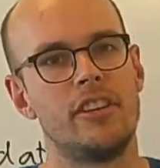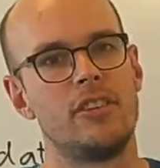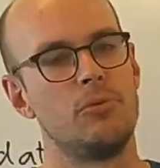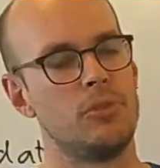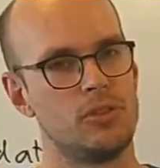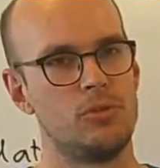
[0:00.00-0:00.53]
that
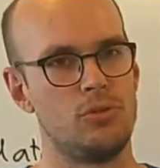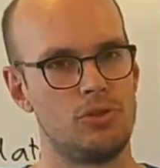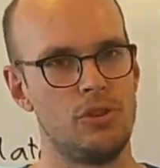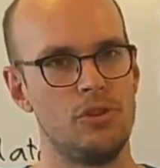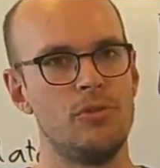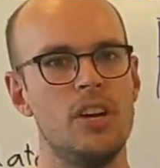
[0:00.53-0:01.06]
you want to
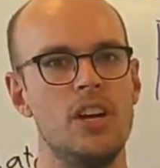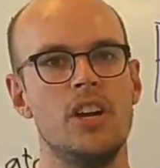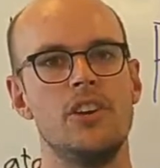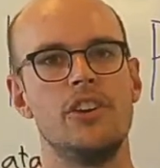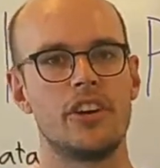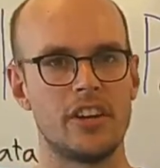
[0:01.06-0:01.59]
show
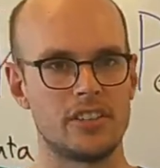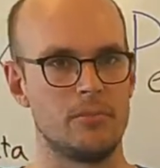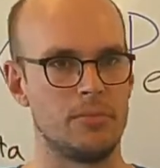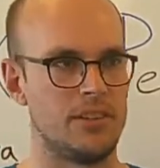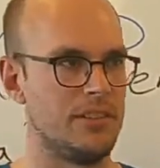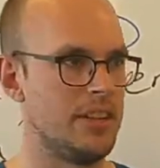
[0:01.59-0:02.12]
your
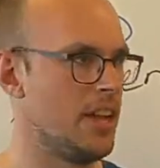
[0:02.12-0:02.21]
customer.